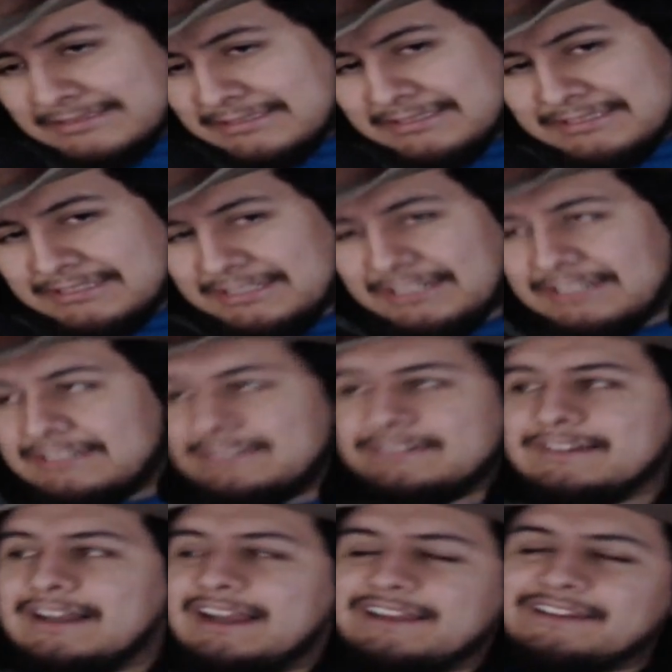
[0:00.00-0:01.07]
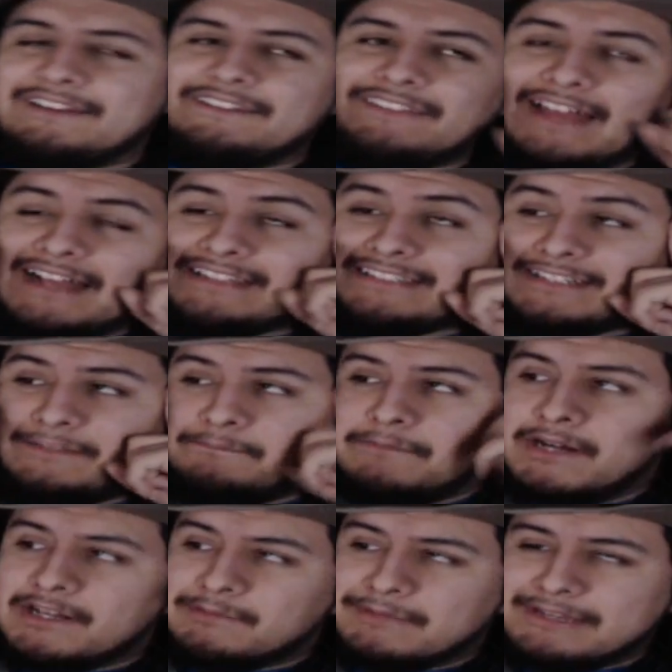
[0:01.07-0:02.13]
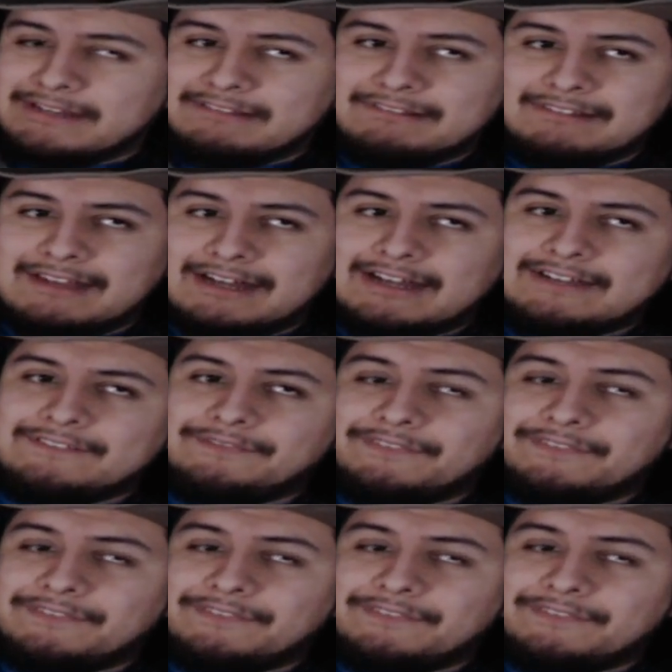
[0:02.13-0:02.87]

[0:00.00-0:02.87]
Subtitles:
you know, that's gonna bug me a lot